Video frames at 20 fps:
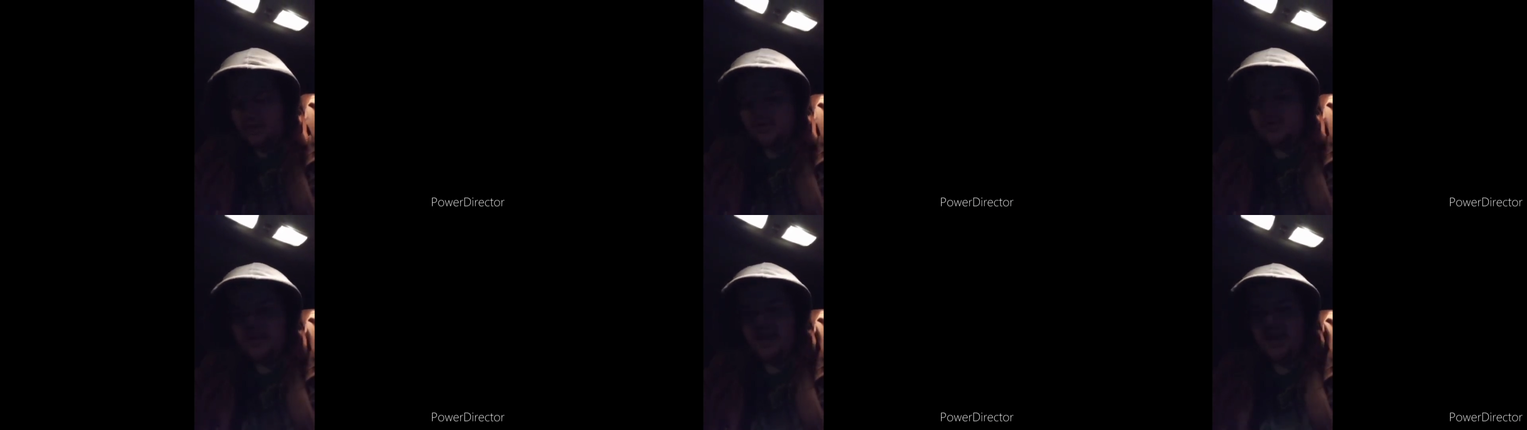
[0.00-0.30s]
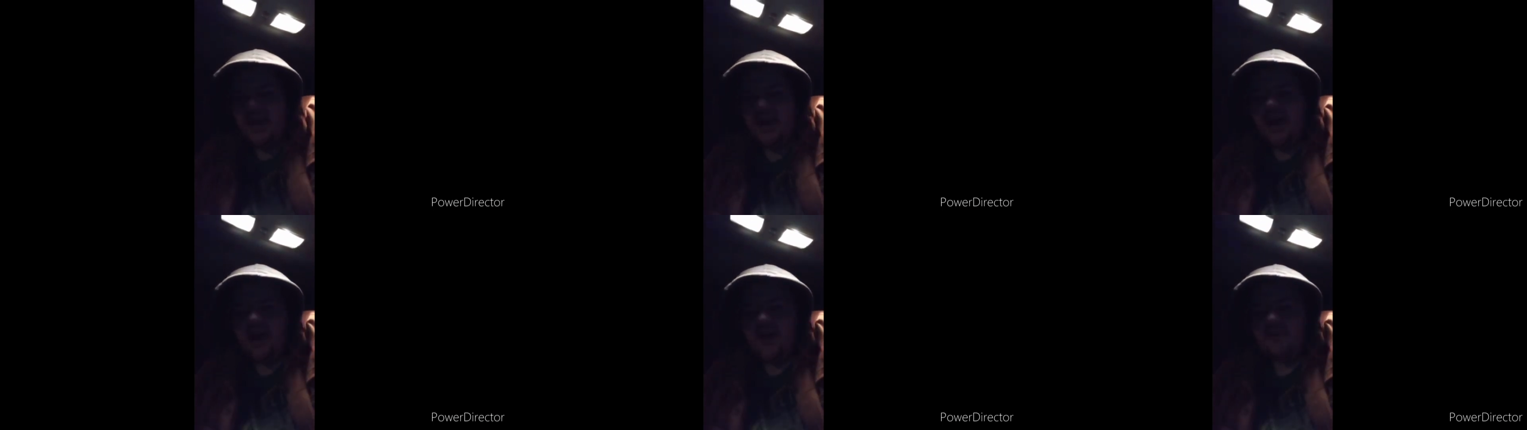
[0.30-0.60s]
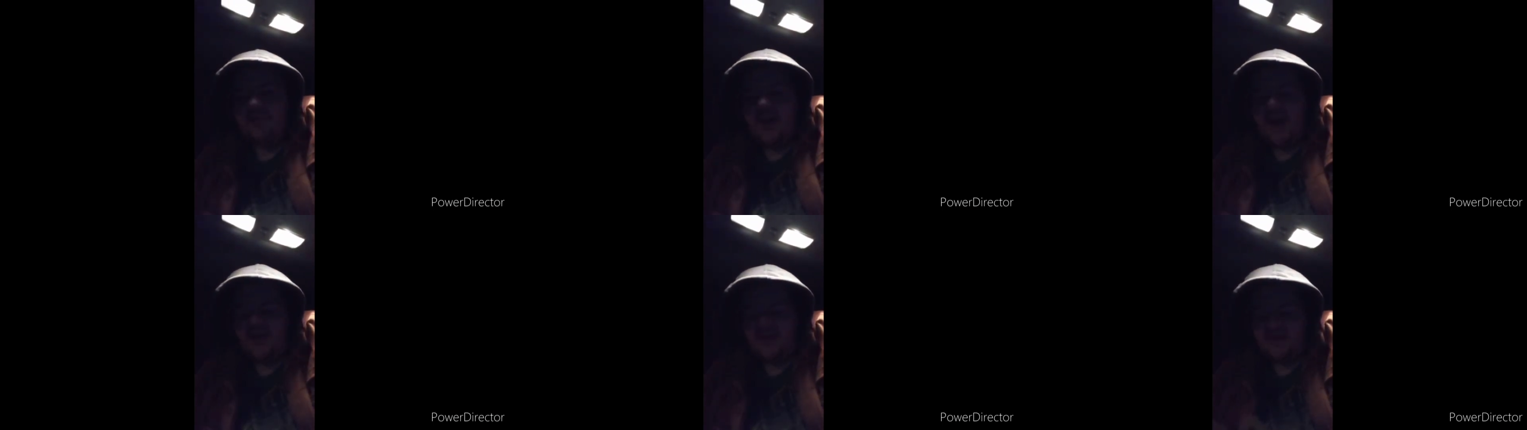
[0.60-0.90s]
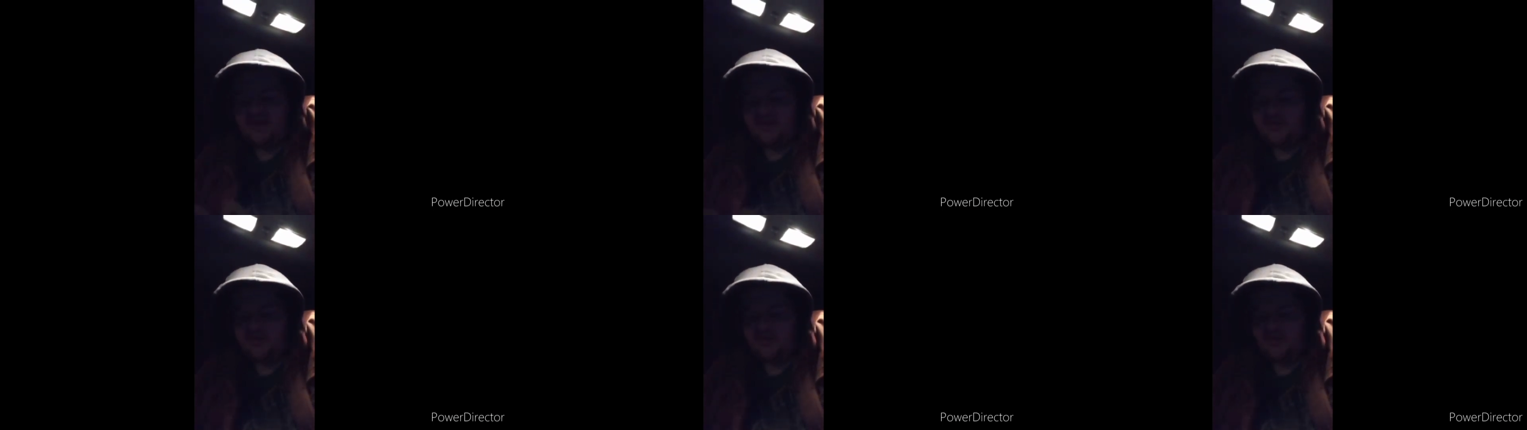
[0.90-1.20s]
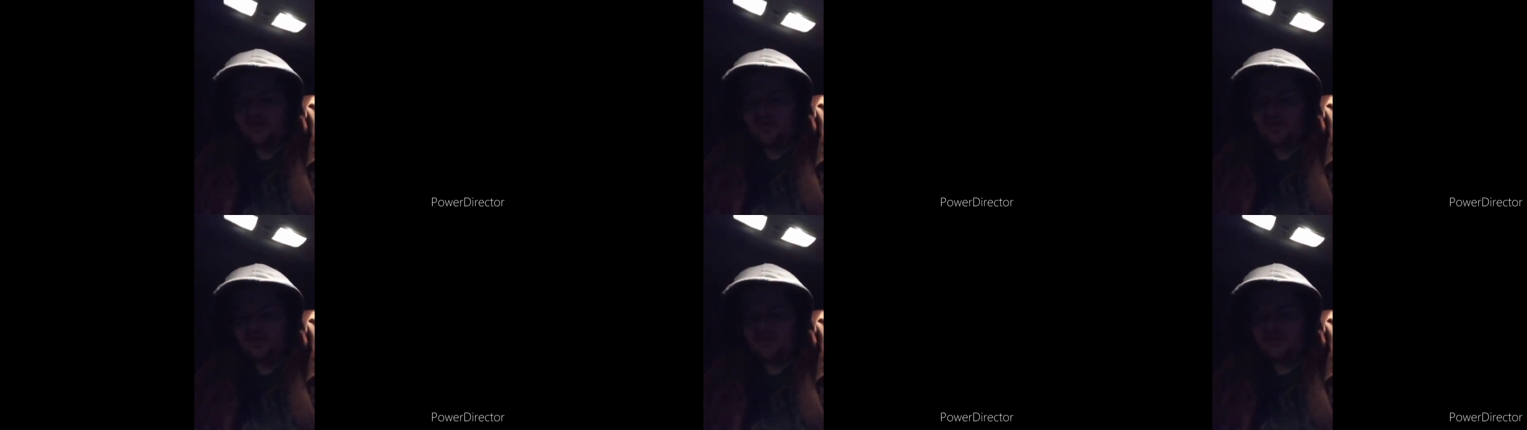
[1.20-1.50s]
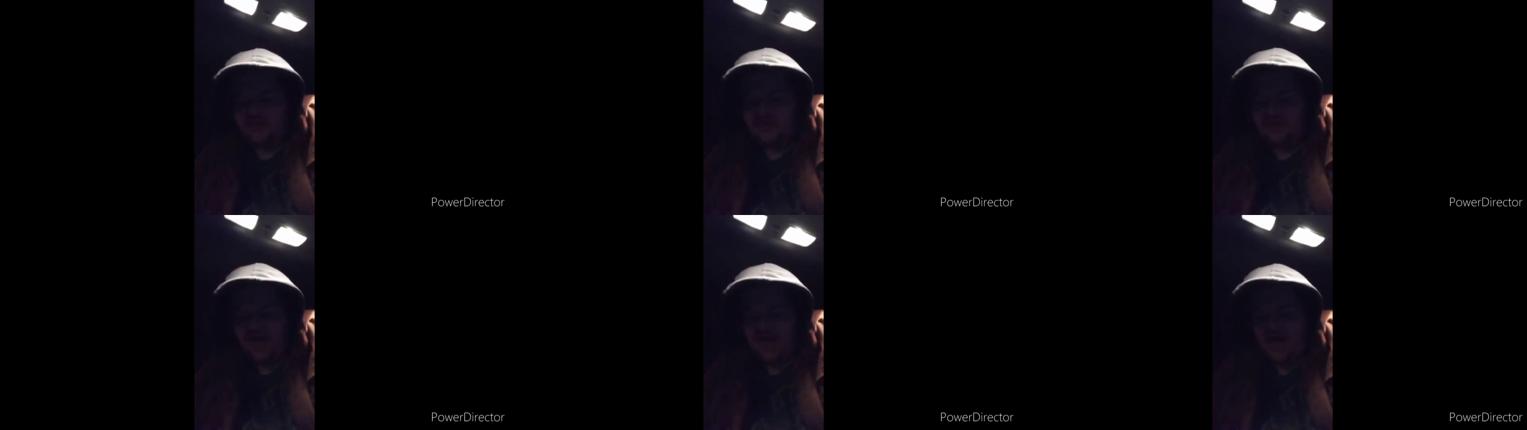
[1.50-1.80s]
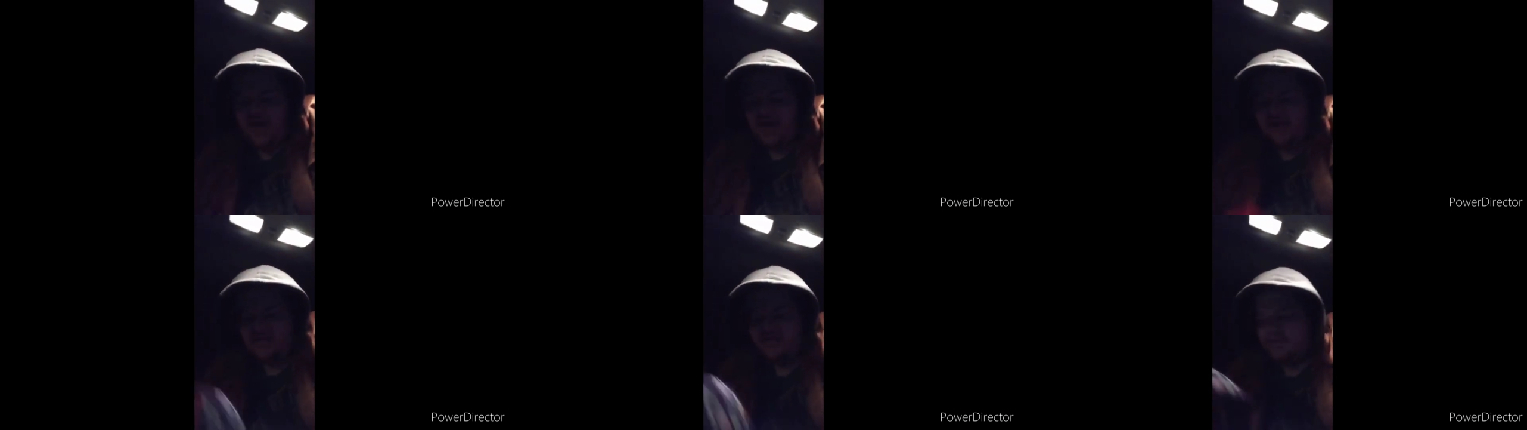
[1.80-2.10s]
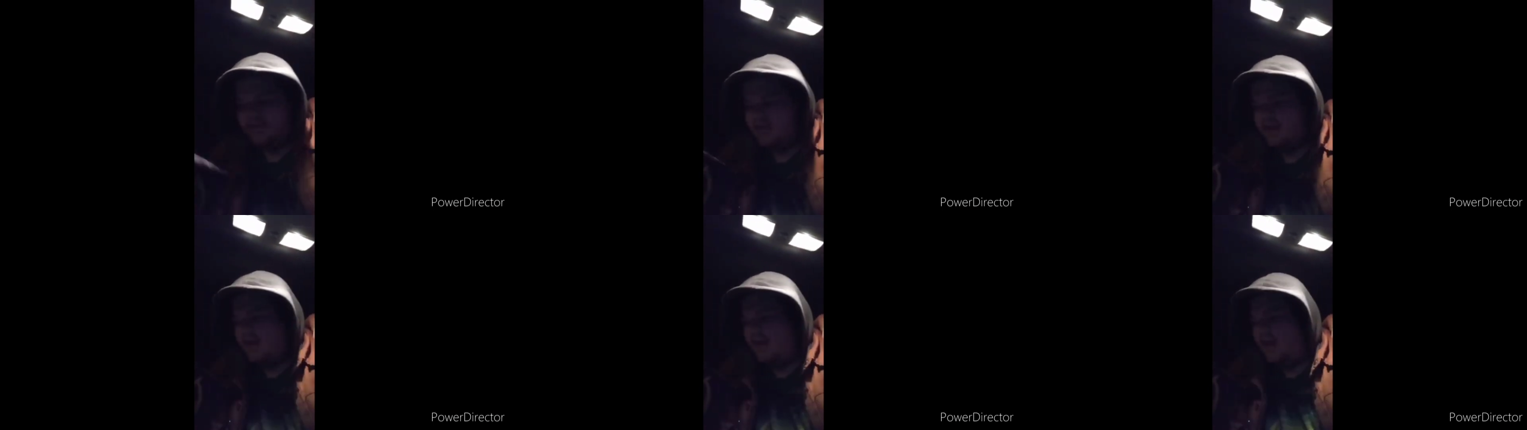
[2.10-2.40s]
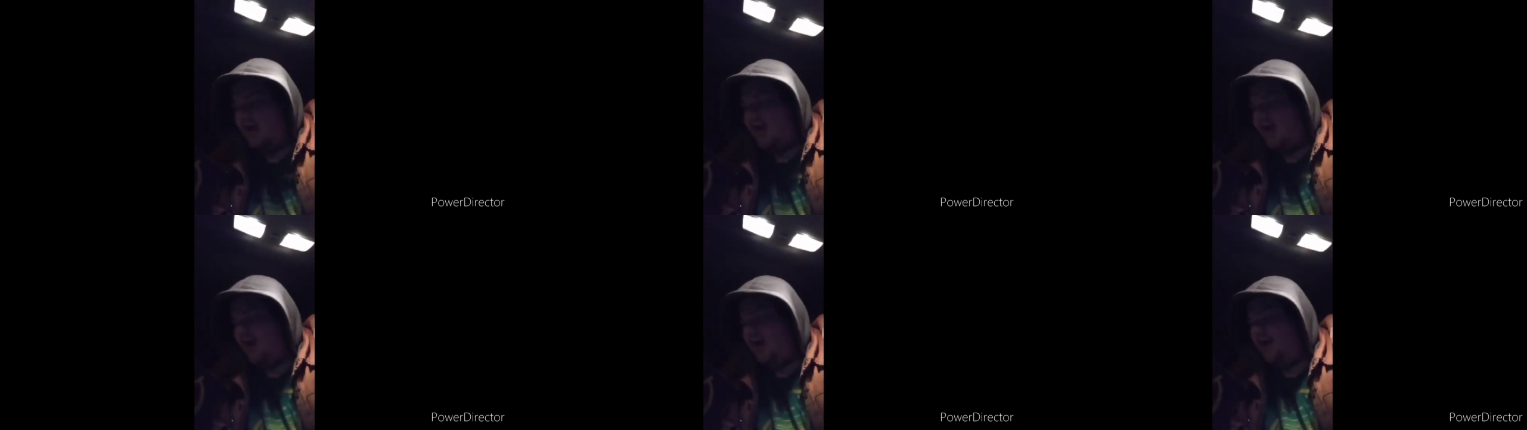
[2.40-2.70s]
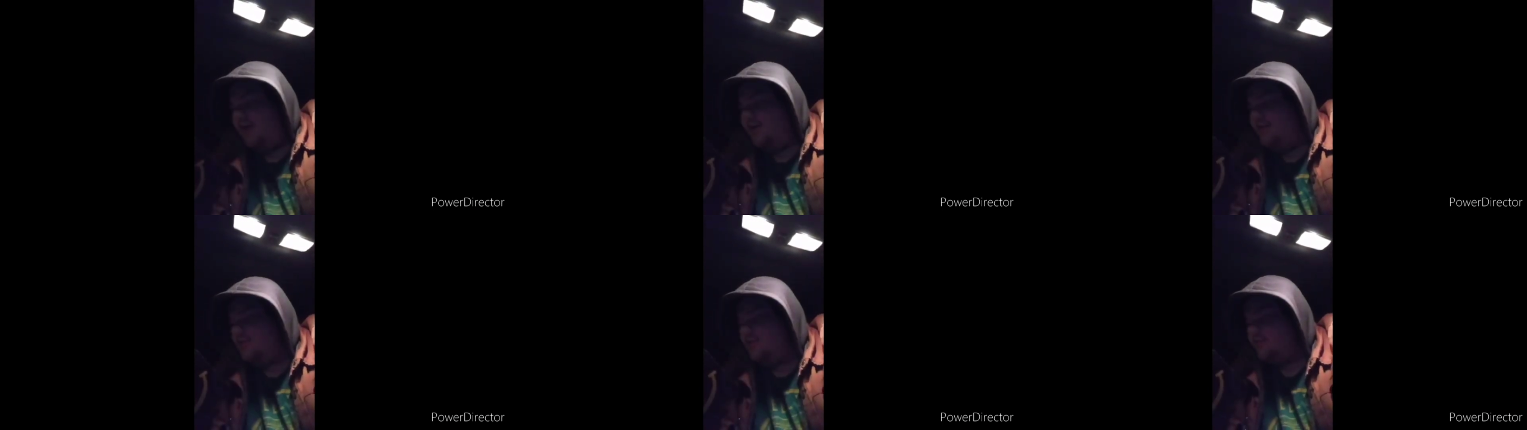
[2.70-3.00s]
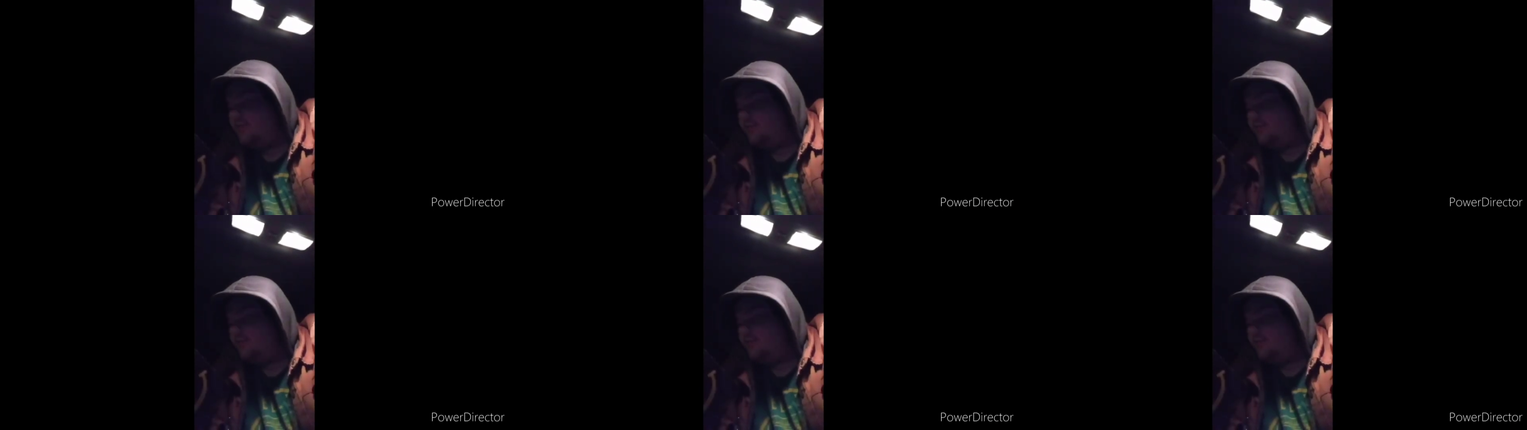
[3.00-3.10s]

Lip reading: [unreadable: no face in view]